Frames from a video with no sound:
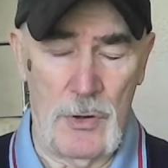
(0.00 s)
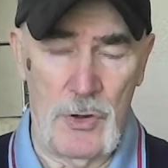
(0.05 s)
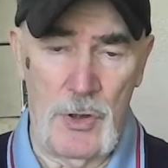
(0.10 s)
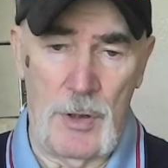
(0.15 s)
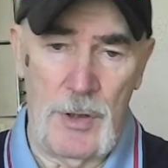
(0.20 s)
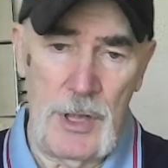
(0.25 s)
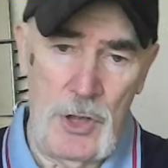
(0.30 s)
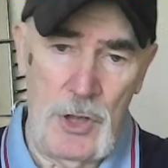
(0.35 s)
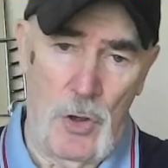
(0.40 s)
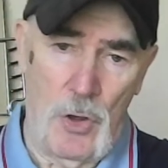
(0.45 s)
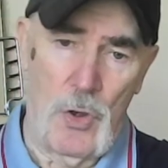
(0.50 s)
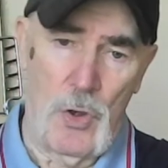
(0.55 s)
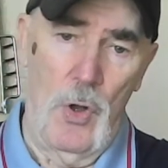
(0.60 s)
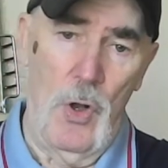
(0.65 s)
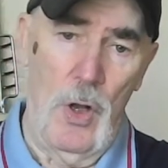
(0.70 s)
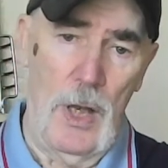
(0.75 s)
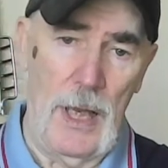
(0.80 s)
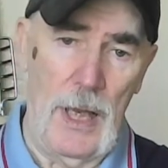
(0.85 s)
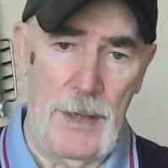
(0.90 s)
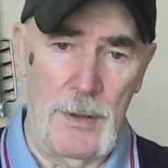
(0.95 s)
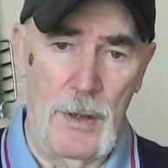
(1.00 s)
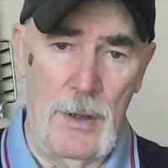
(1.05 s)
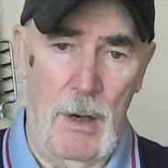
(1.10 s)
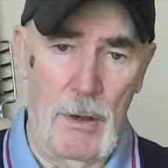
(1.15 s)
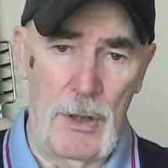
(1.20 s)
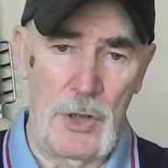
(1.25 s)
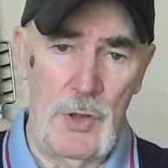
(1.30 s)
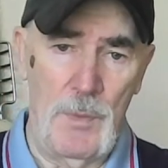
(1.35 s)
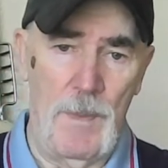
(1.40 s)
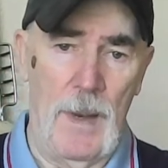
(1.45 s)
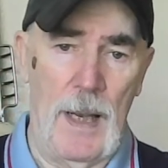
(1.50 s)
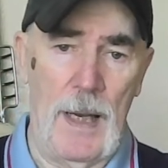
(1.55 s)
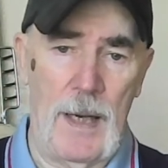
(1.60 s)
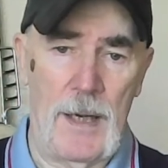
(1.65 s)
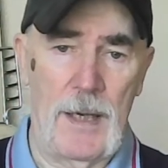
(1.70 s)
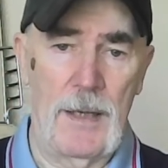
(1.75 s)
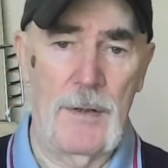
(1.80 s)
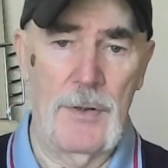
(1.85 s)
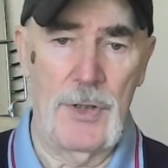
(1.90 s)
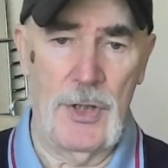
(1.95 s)
So they took all that knowledge
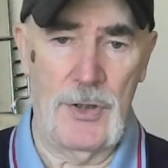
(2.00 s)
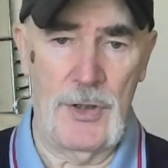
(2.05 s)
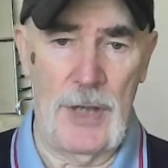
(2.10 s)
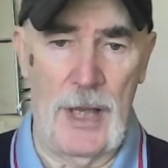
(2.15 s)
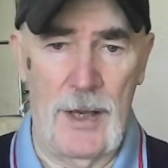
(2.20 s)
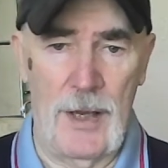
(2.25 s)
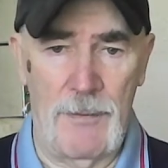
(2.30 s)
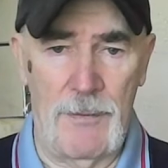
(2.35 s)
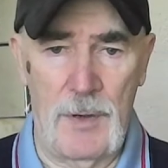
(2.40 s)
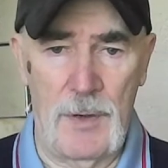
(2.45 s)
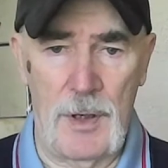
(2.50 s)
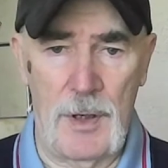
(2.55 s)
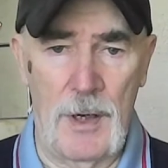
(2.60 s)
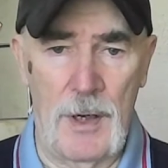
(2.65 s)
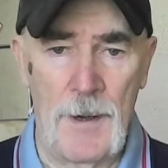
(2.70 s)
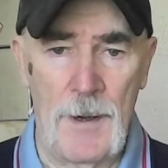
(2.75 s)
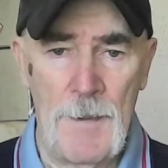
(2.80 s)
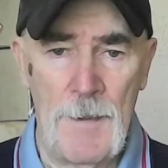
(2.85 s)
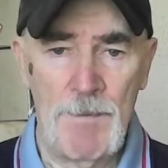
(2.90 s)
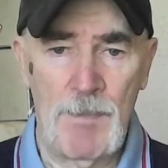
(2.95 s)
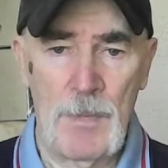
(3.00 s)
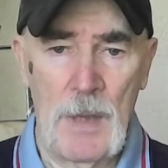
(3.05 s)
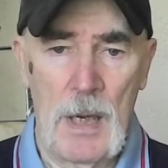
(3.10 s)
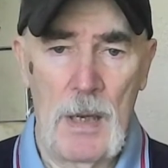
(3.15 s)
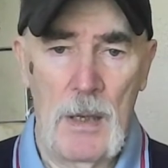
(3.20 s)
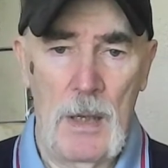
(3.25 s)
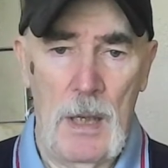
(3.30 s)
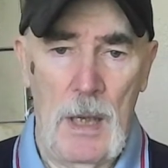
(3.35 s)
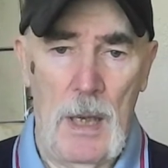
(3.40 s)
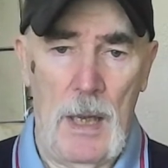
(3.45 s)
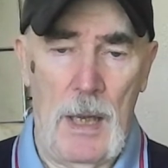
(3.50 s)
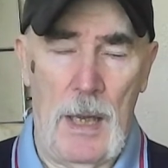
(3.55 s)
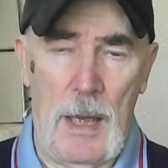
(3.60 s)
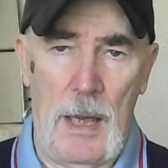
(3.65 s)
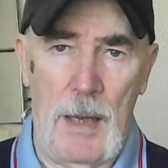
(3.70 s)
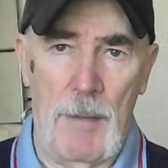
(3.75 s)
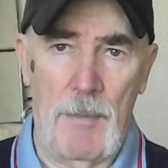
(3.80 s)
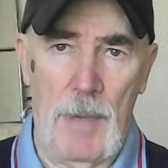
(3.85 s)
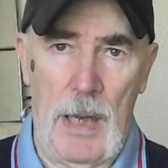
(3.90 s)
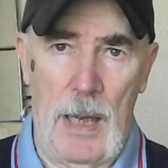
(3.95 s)
back to South Africa
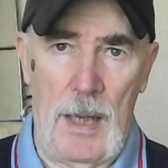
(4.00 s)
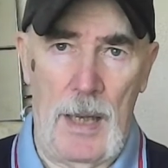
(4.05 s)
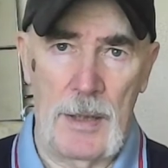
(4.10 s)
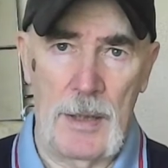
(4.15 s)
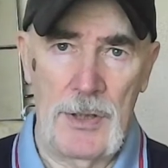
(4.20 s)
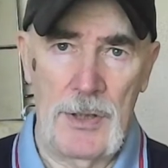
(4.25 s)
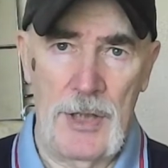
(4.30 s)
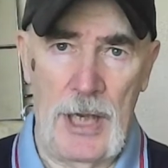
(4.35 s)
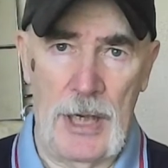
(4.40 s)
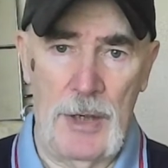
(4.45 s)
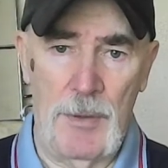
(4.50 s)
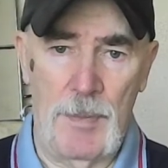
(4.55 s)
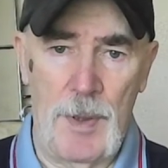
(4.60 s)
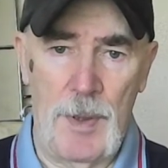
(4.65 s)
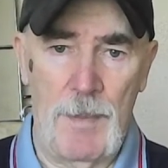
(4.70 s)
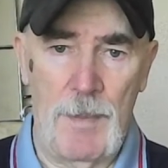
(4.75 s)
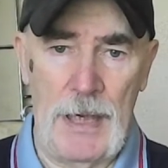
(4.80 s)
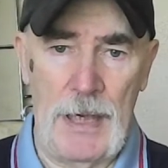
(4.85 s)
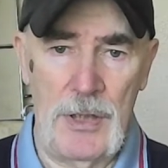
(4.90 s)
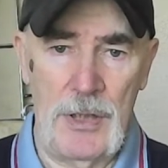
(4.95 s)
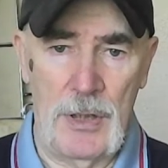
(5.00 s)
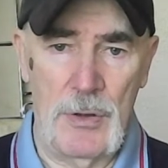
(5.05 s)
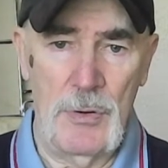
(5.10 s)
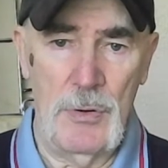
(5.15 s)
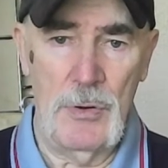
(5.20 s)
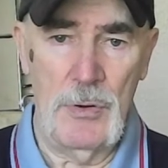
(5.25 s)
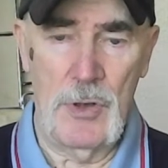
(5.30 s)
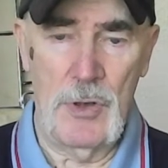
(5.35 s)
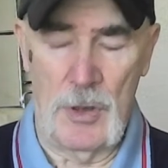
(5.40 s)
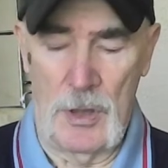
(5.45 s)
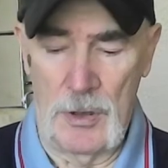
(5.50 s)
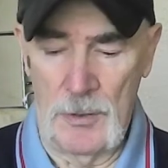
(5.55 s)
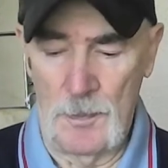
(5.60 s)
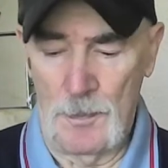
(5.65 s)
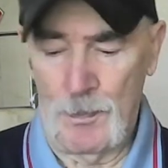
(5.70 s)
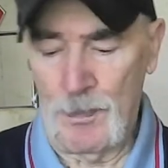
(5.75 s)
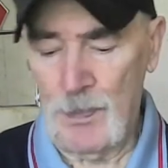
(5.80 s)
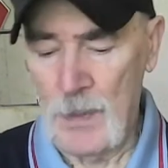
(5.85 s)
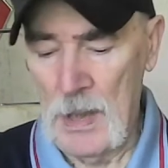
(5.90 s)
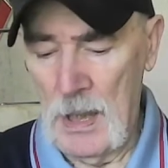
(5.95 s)
and set up the base at Utting,
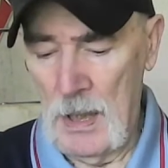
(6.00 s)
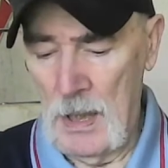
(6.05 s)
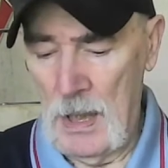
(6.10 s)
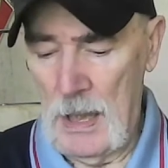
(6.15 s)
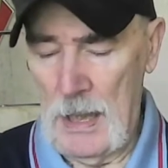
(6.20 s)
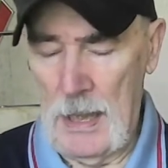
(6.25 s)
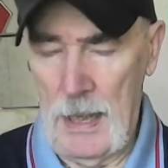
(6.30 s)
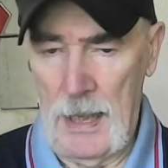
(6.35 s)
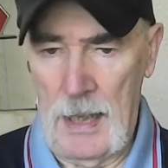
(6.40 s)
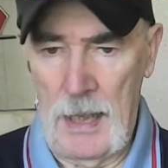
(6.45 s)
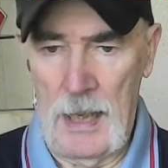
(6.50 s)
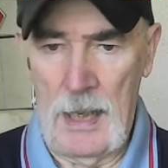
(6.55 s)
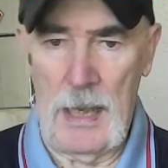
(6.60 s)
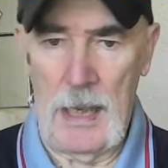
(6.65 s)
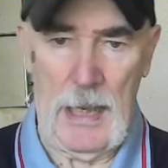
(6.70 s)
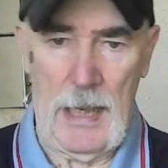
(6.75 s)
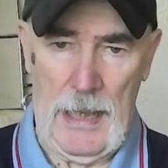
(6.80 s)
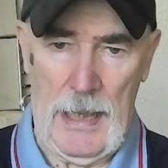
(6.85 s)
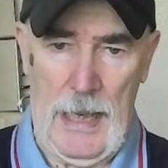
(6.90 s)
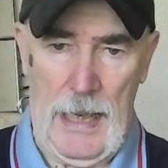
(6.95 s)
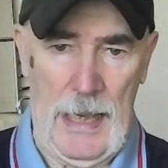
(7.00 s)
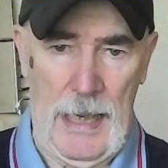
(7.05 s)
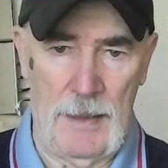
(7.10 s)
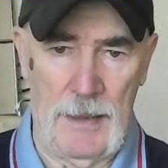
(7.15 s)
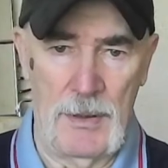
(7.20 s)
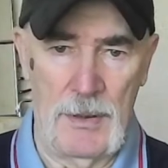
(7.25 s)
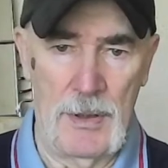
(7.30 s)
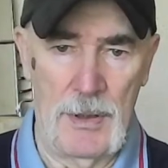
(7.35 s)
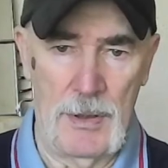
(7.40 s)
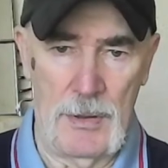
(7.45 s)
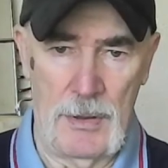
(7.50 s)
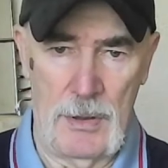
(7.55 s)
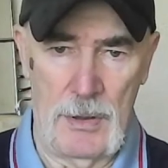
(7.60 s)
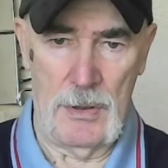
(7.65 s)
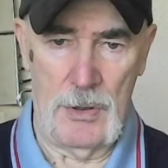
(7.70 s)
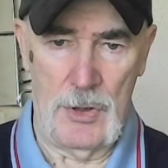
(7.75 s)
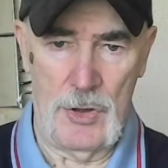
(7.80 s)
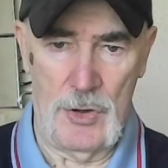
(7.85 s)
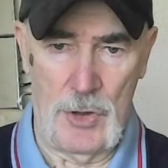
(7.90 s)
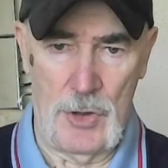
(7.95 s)
and
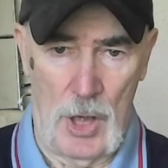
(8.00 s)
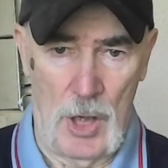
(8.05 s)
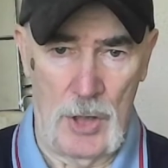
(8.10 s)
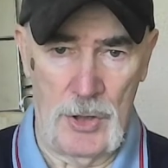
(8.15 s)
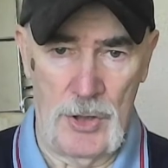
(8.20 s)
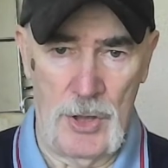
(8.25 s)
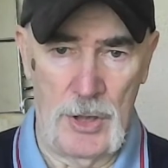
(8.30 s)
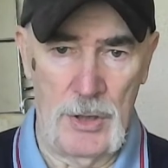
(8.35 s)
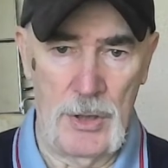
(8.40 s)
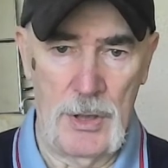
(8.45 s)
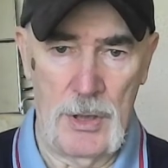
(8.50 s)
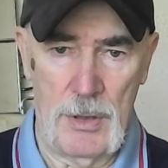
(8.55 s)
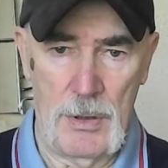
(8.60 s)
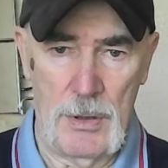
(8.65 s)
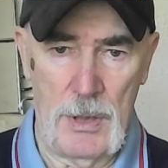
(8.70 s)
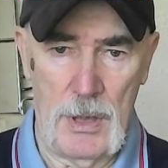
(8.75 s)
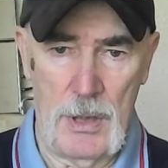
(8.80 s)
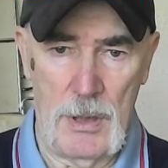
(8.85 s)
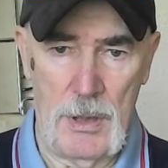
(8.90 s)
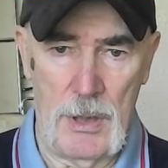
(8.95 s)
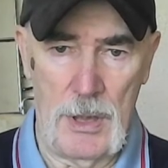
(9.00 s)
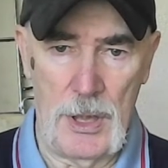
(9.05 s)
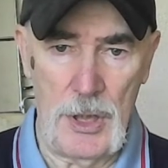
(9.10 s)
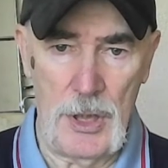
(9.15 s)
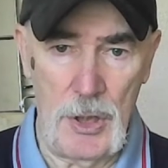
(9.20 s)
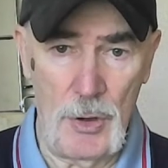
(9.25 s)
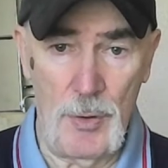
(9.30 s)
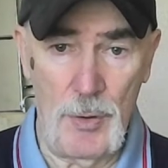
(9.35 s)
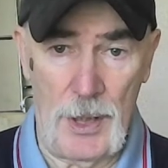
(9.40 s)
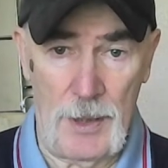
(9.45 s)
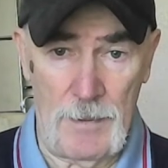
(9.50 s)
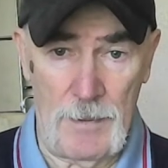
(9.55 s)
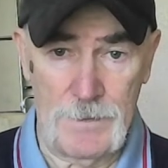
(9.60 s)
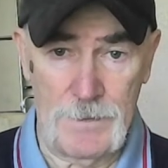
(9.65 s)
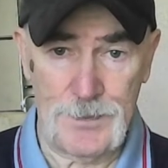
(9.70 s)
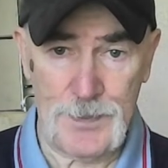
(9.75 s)
started the unit.